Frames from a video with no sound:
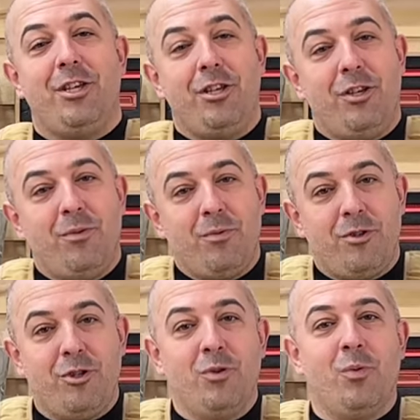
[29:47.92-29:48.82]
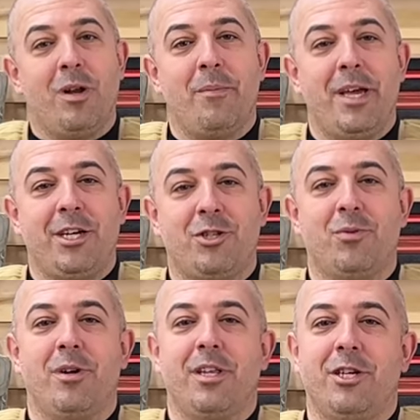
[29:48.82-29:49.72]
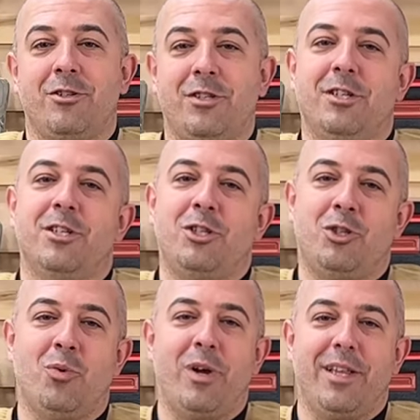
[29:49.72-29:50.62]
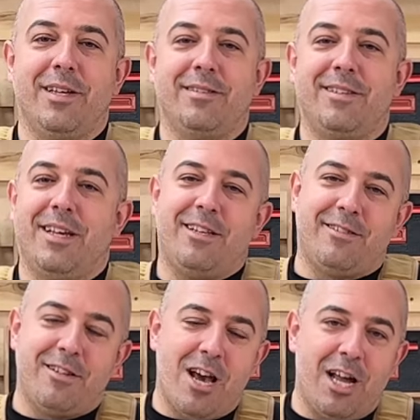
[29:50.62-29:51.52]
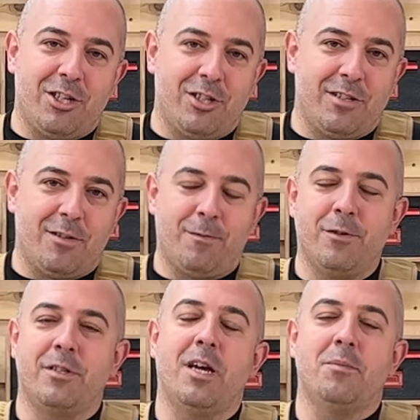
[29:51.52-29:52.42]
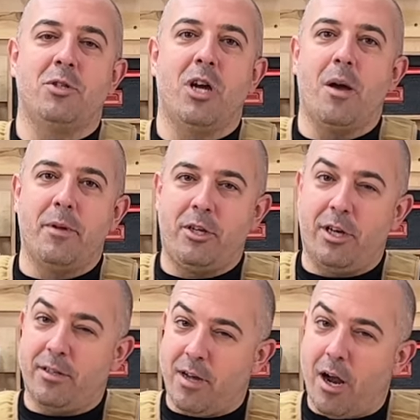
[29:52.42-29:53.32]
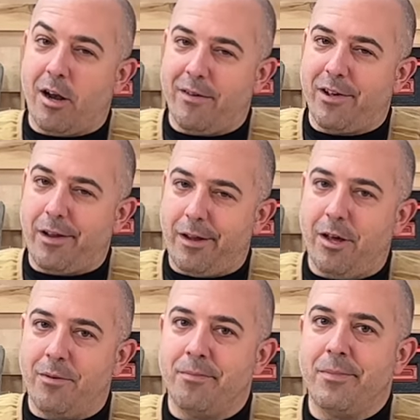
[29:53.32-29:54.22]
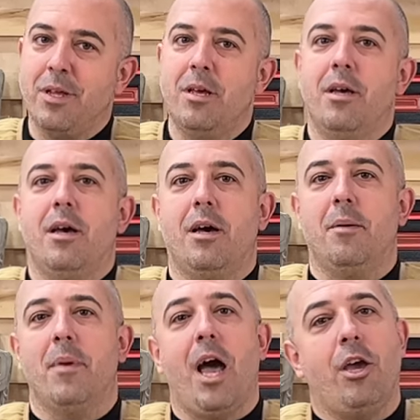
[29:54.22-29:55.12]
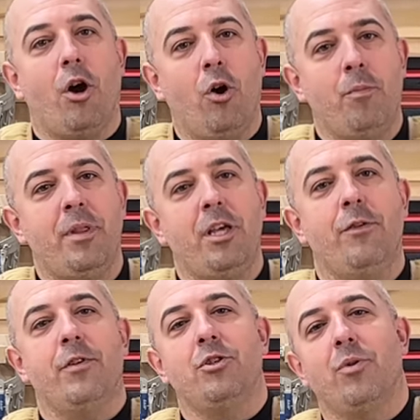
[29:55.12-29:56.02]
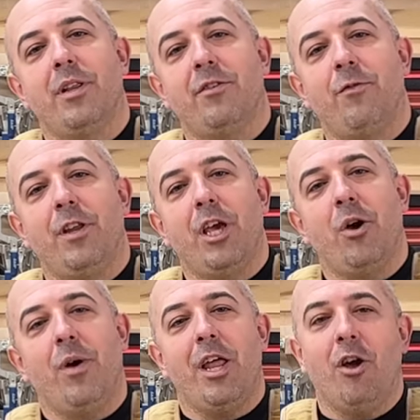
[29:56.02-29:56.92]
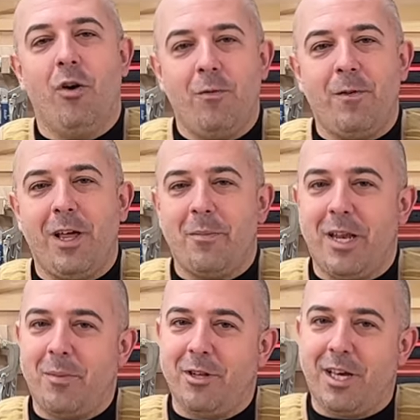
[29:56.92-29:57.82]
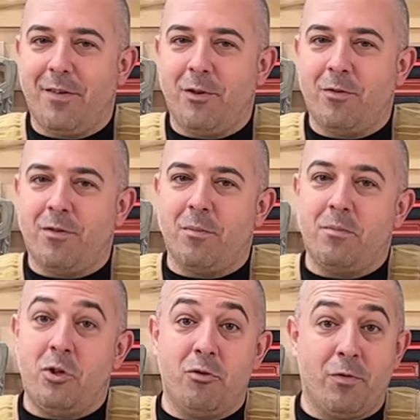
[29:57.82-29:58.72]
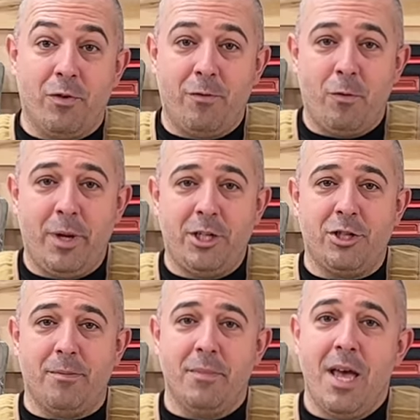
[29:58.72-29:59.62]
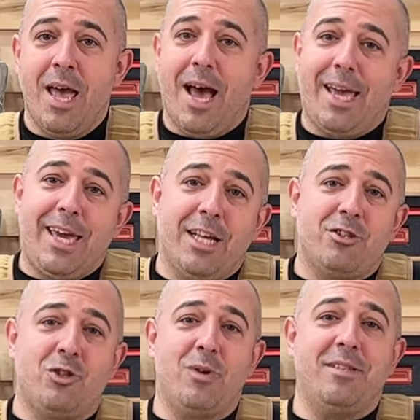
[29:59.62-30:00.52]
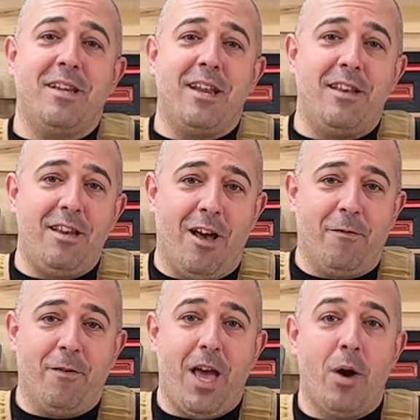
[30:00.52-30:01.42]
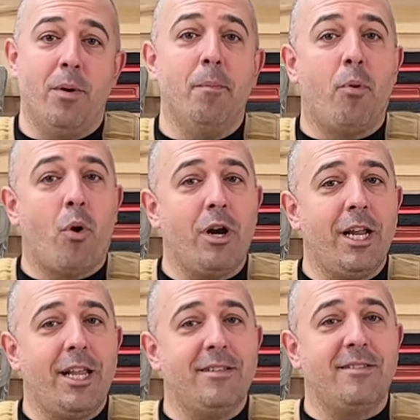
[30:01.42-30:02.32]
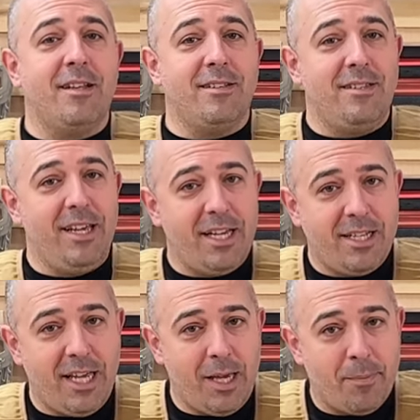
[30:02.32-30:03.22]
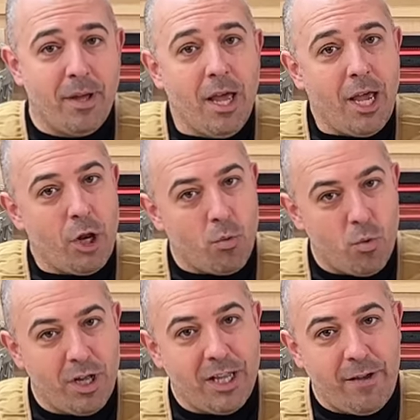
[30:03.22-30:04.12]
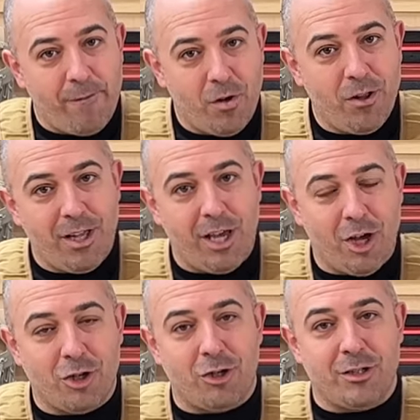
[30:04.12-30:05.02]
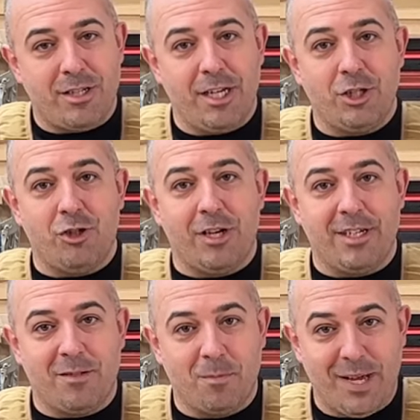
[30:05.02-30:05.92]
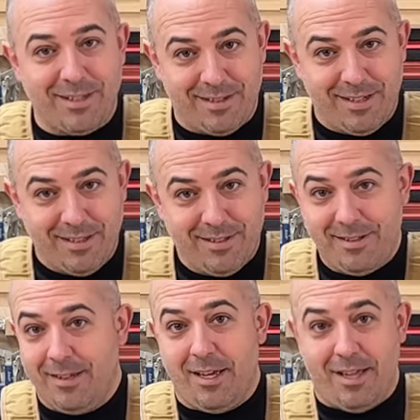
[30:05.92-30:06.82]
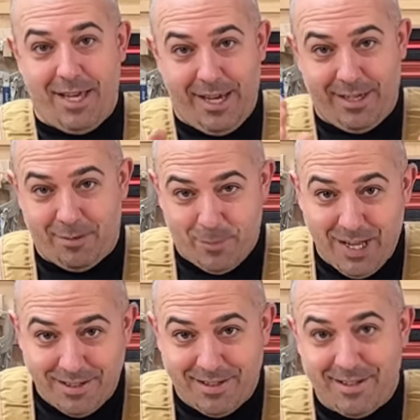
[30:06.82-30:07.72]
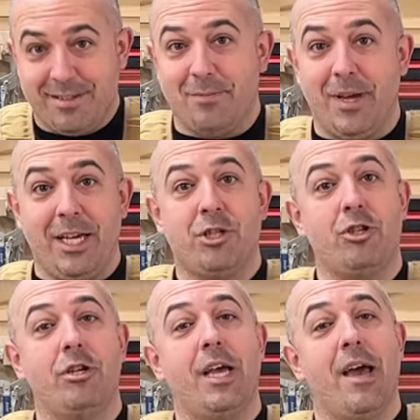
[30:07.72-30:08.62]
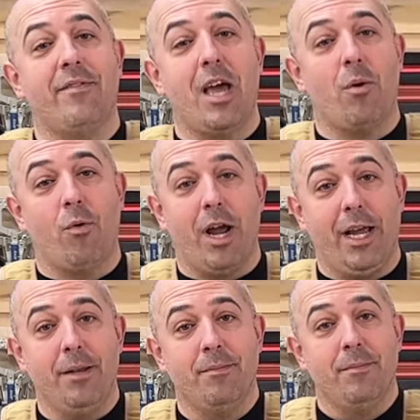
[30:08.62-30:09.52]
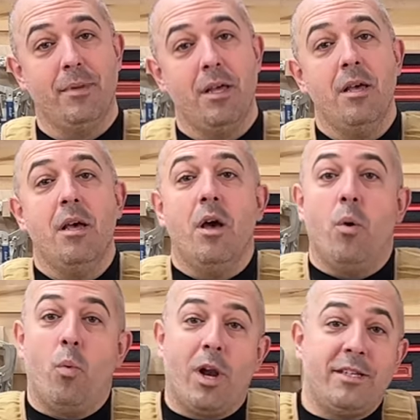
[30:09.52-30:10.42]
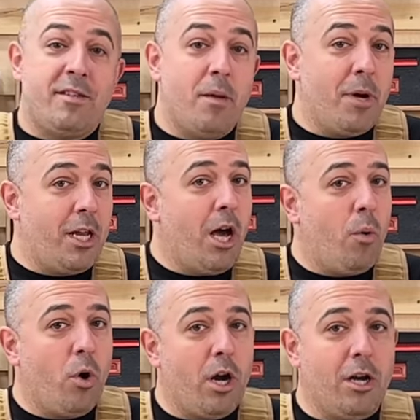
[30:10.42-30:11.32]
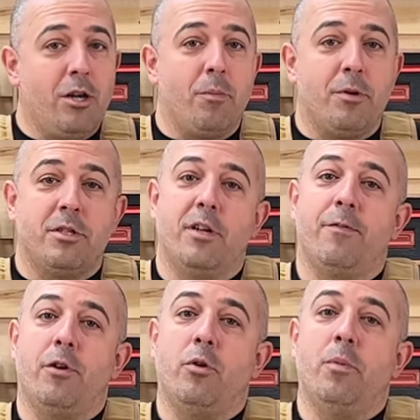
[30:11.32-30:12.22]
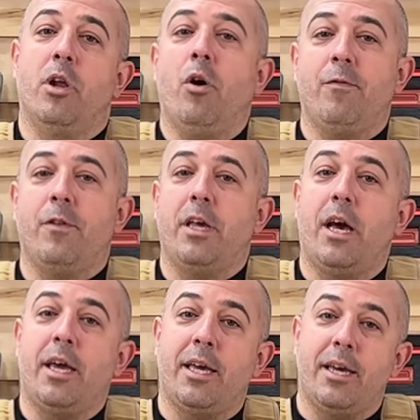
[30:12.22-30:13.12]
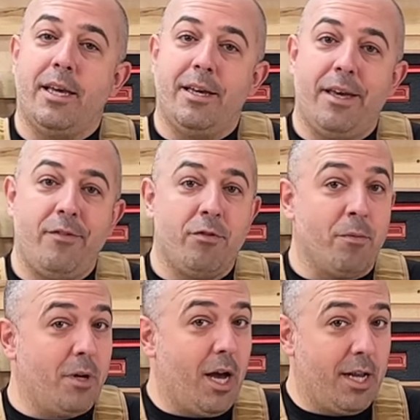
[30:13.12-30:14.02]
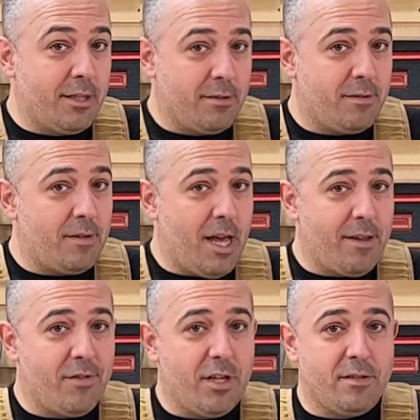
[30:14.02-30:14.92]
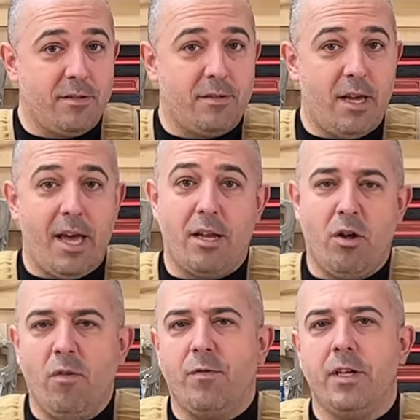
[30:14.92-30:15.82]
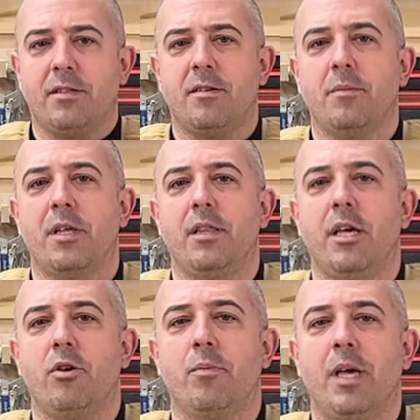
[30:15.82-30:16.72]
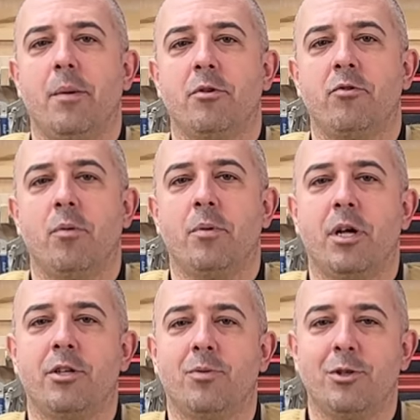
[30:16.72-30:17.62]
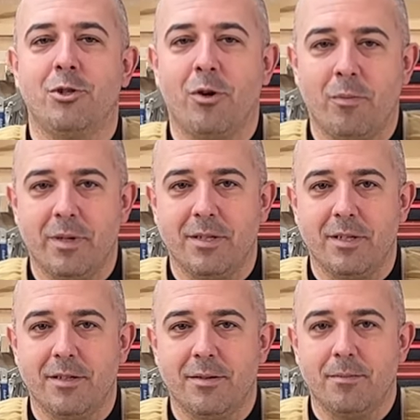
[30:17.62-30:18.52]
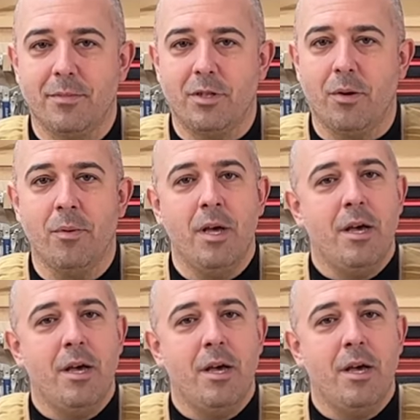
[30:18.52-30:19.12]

you do want to make sure that you're still enjoying this and it's not just a full-time job and you get tired of it, you know? I hope that you've enjoyed this video, and hopefully I've been able to give you some useful information. I can't stress it enough how important it is to dig deep and really fully understand your expenses. Make sure you have that right. What I said might not work 100% for you, but hopefully I can give you some guidance out of this, and hopefully it's something that you'll be able to apply towards your own business. So